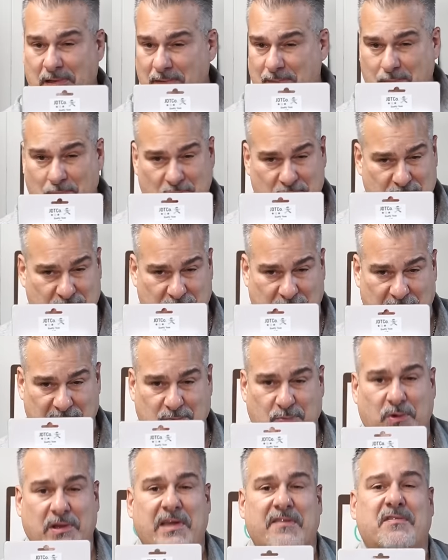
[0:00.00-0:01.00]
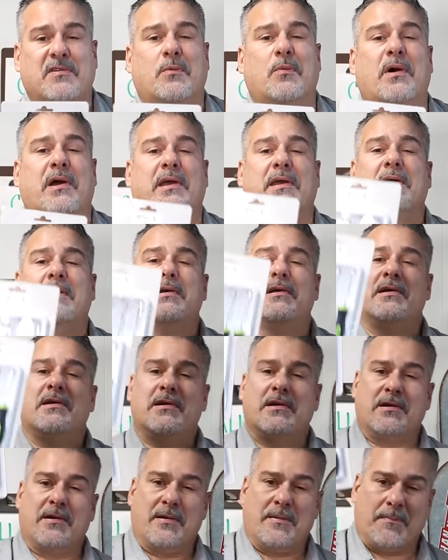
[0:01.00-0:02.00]
merchandise we're giving away.
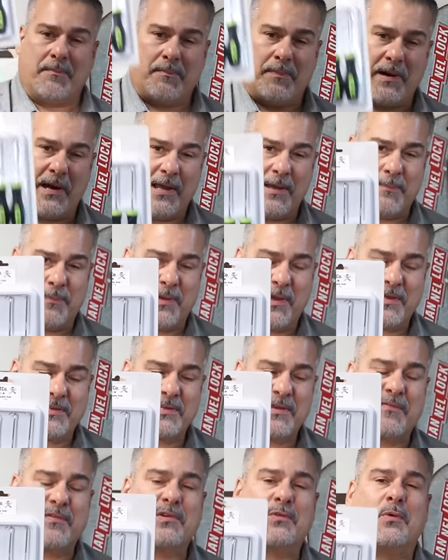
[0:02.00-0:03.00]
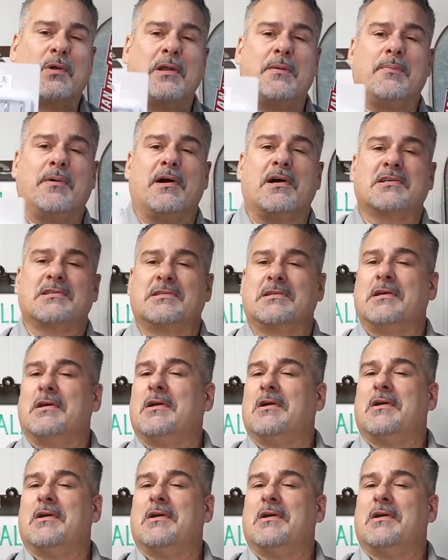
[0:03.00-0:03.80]
Buy a pick set for $20.